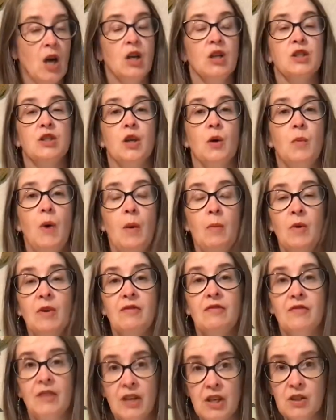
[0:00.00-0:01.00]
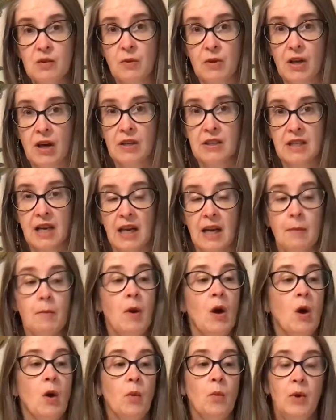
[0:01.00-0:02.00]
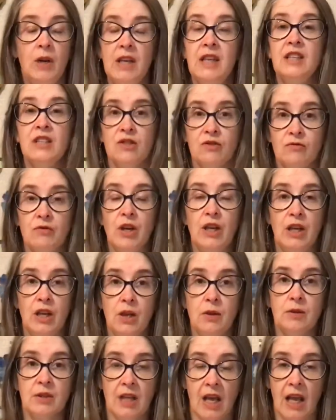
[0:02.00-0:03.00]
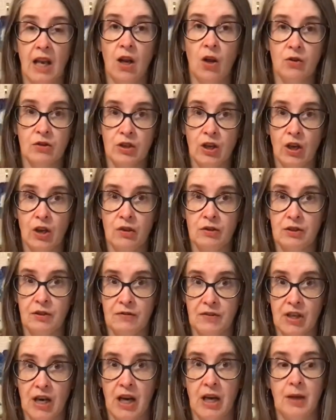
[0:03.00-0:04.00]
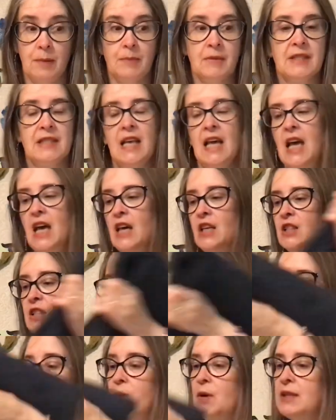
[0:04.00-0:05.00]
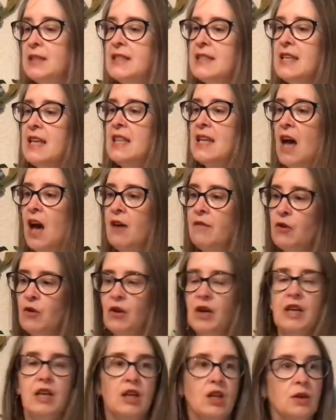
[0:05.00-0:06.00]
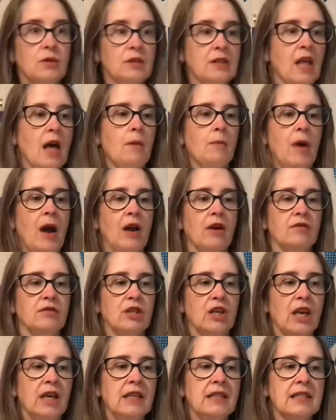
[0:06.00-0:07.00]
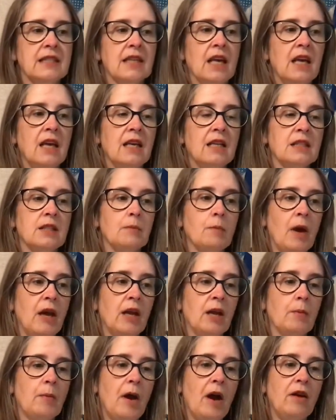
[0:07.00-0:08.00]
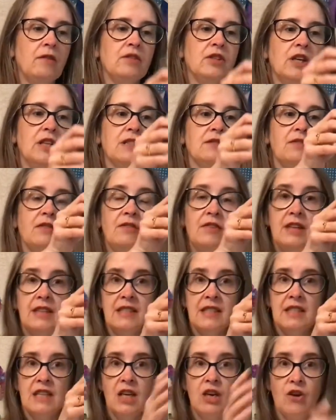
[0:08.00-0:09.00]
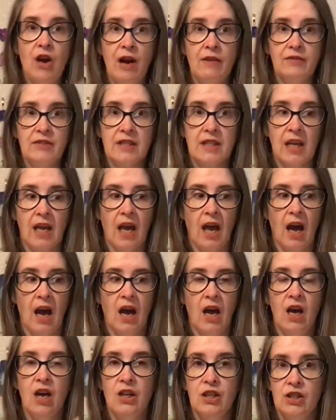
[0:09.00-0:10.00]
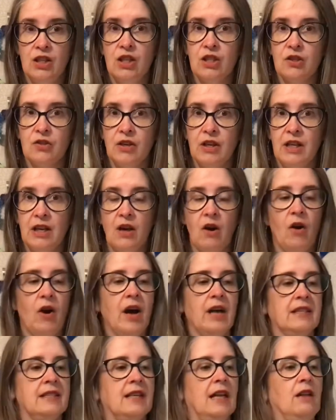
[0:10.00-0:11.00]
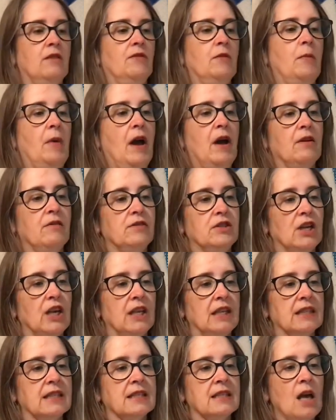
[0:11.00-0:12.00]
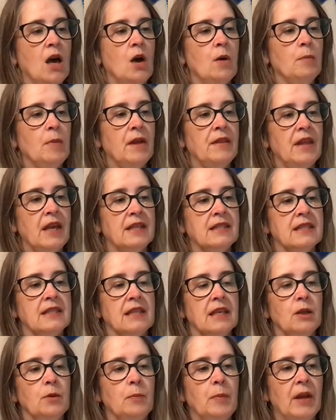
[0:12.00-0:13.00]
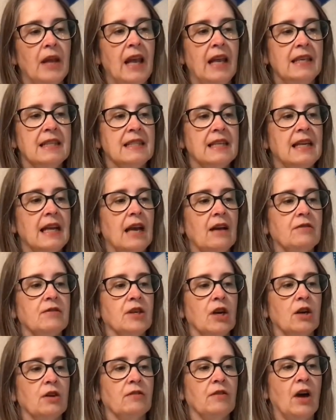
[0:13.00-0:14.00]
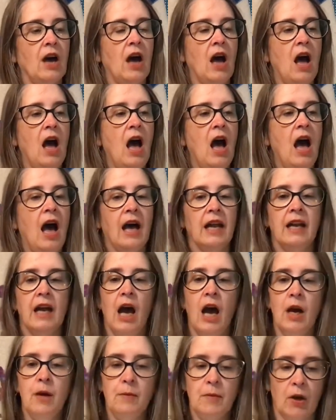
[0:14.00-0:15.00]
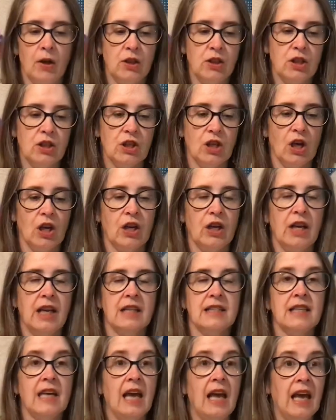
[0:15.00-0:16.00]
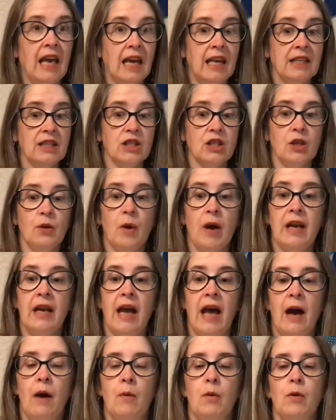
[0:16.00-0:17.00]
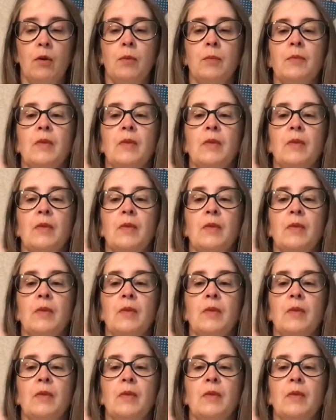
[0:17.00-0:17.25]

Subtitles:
So when we've finished with our denim, we need to reuse it lots and lots of times. So you can see that I've already used that pair of jeans to make a pair of jeans for Felicity Crafts here. She's already got herself a pair of jeans, but there's still plenty left over, and I'm going to turn it into an owl.